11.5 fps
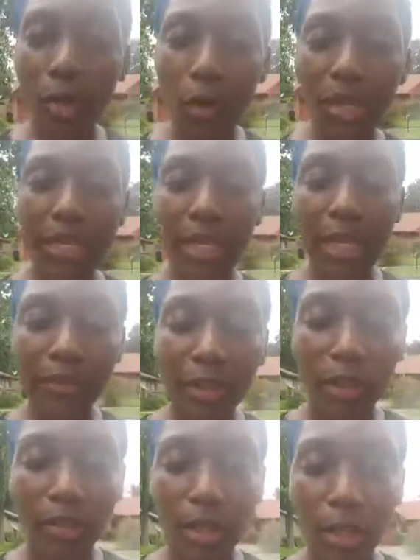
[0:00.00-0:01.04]
that was that left
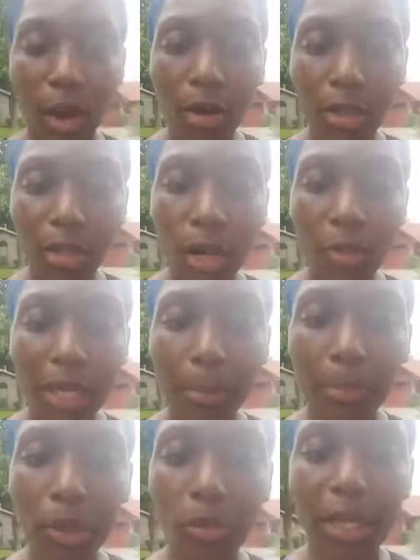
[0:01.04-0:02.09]
the, the longer note
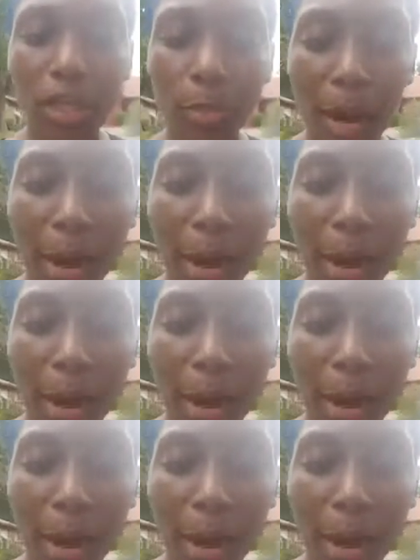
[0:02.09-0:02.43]
in blue, can you